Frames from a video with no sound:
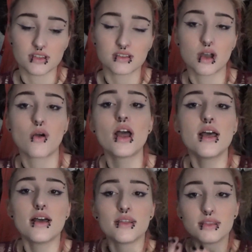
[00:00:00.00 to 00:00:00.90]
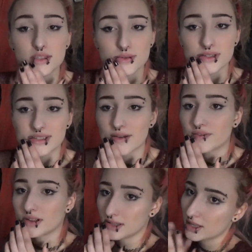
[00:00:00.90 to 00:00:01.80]
So This one is
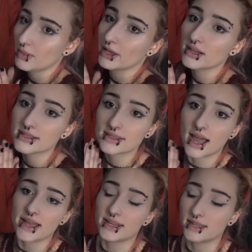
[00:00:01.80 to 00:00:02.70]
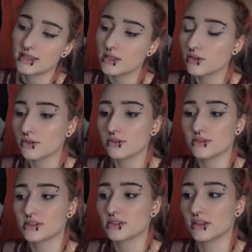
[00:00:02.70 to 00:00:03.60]
definitely my good side. It
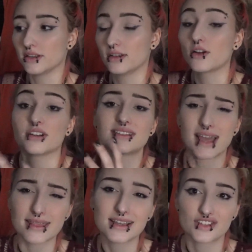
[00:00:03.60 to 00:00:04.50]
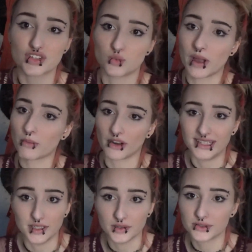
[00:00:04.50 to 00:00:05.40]
heals, like, or I think it's just way more
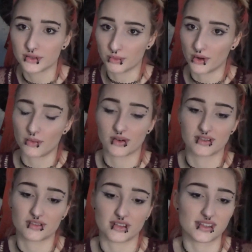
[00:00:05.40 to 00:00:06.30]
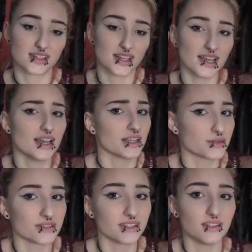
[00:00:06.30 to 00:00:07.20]
healed to the point where it's
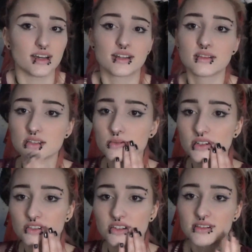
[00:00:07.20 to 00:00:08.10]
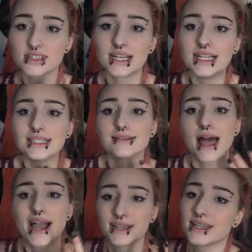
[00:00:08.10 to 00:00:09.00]
really good. And this one is just
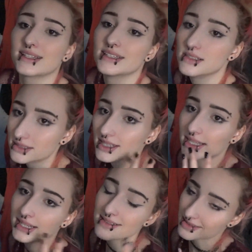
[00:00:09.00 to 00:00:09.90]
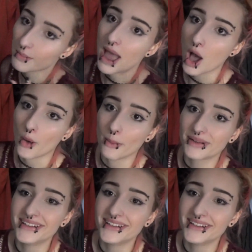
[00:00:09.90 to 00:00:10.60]
lagging. He needs some help.